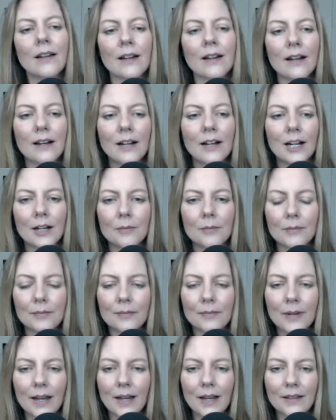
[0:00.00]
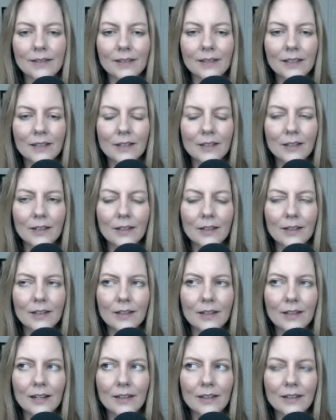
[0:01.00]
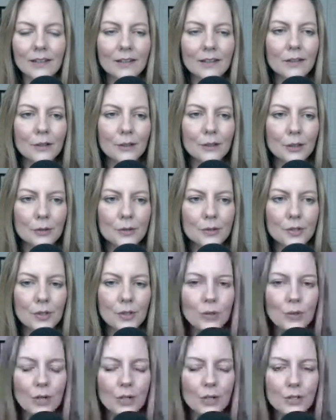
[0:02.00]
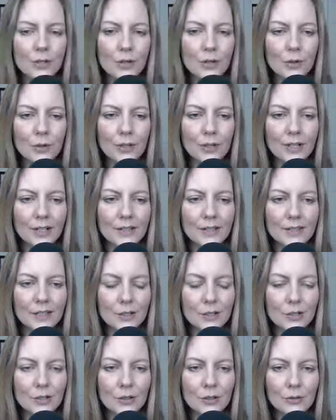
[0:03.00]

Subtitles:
I think the closer you are to your organization,